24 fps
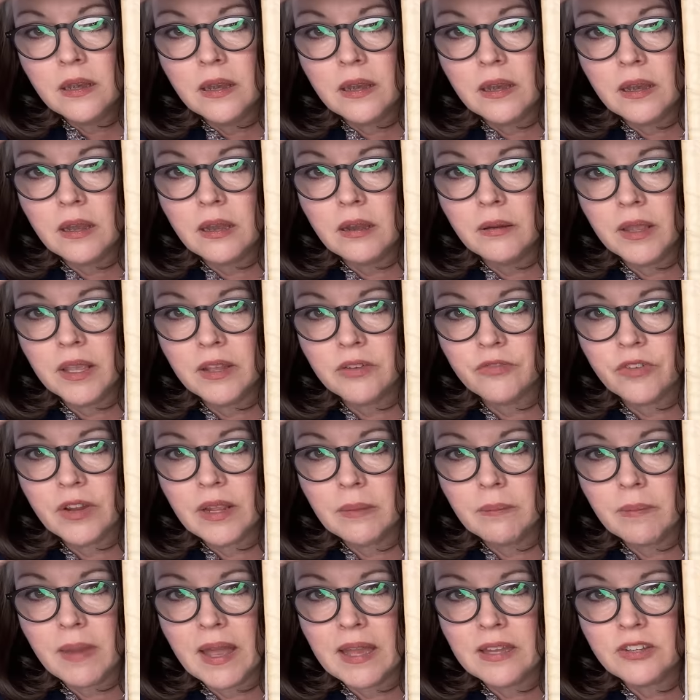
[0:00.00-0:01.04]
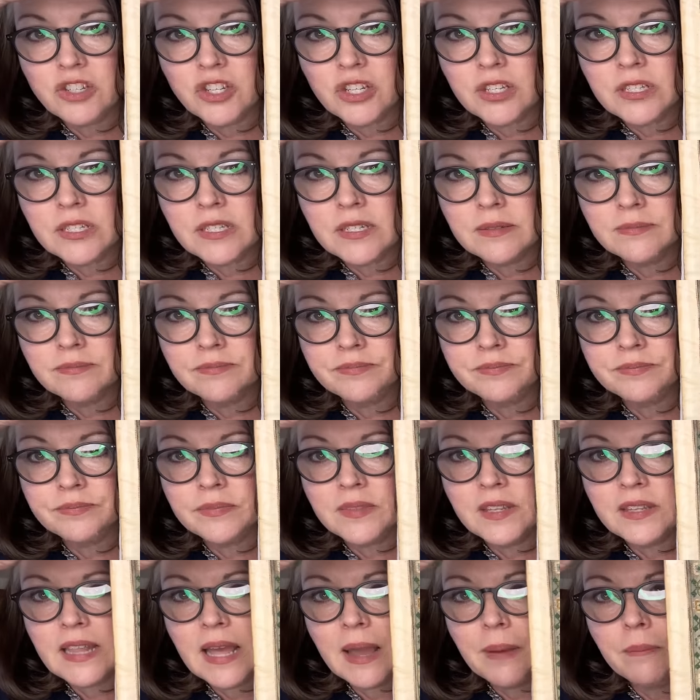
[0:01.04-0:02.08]
uh, and reimagined.
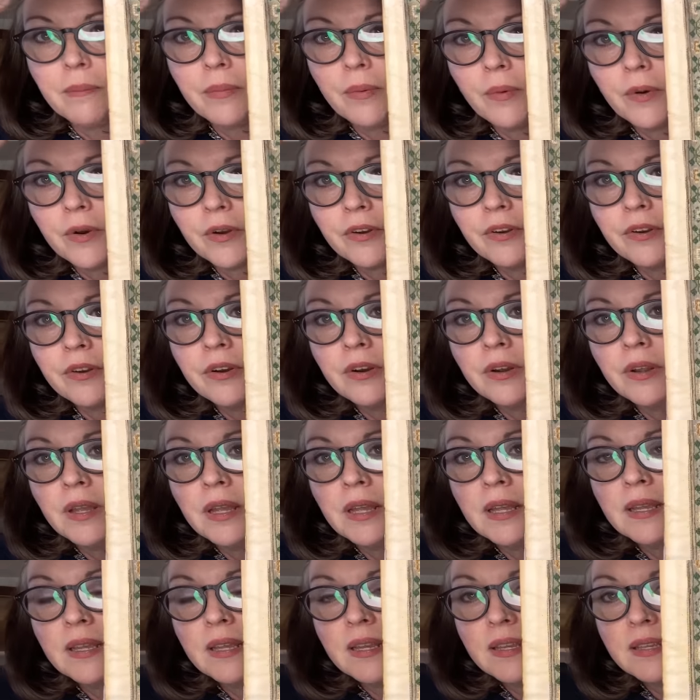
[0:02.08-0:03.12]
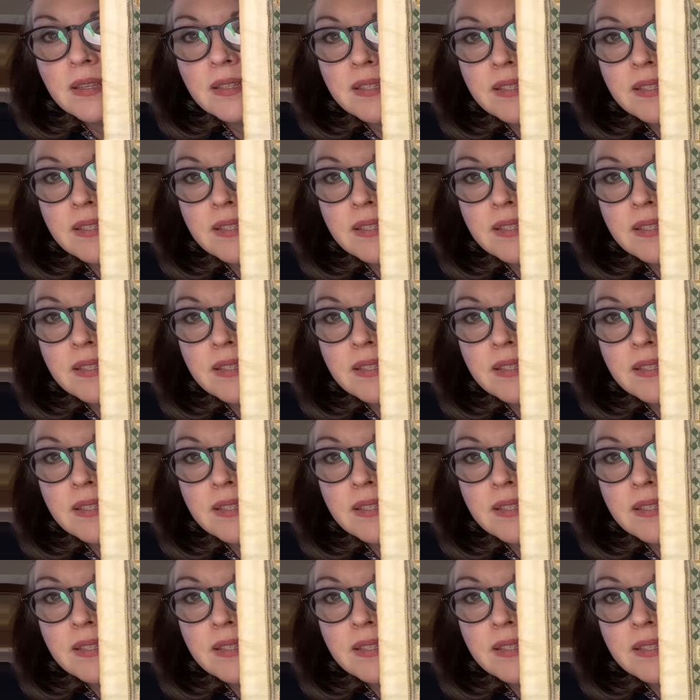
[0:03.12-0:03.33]
That border is